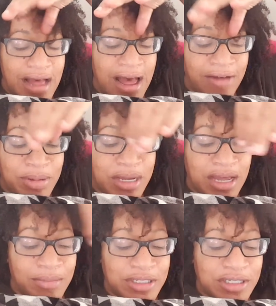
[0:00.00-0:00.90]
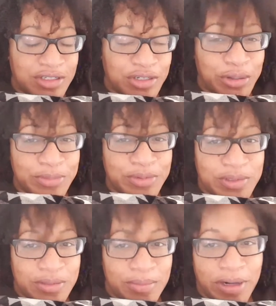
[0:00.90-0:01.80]
I've been coming to terms
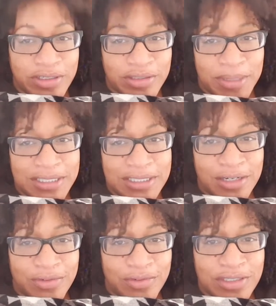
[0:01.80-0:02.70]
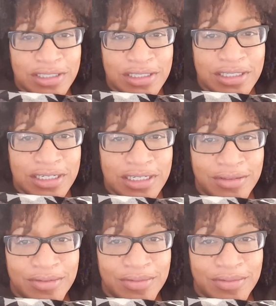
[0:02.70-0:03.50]
with some parts of myself recently.